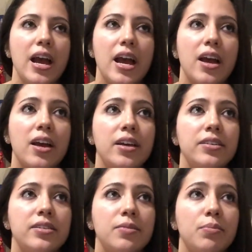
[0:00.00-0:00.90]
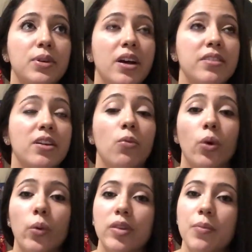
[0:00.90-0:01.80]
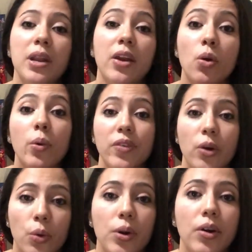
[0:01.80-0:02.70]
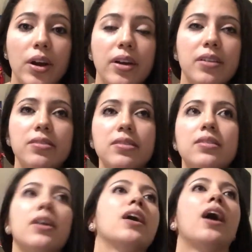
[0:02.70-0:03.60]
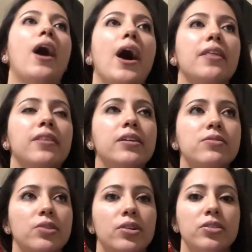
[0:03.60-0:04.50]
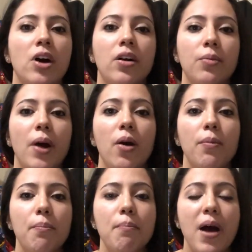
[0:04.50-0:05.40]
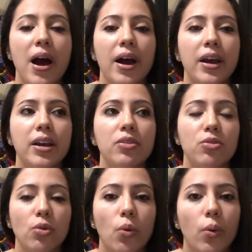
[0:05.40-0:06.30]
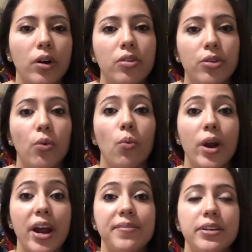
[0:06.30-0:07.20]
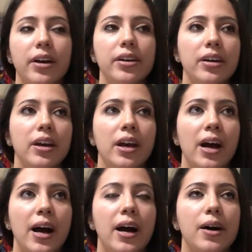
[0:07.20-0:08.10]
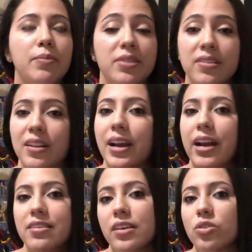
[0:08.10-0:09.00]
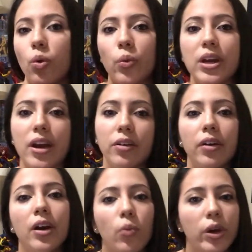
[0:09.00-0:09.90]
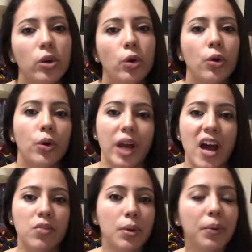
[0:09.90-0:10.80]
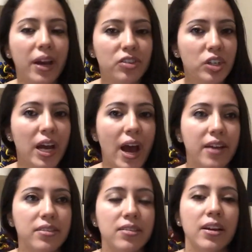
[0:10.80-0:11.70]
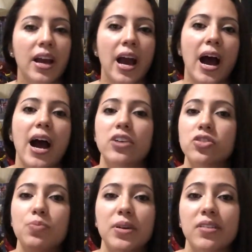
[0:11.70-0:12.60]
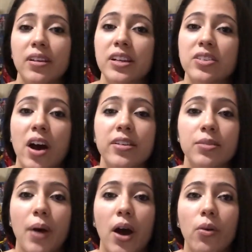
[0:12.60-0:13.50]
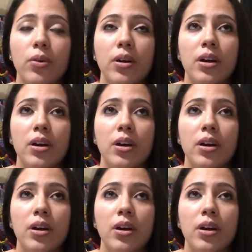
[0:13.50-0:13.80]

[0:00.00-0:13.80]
and because I've worked with them and I know what the career is, I then started to talk about my schoolwork. So what I've done, since like I said, don't reiterate what your CASP application has, I just basically talked about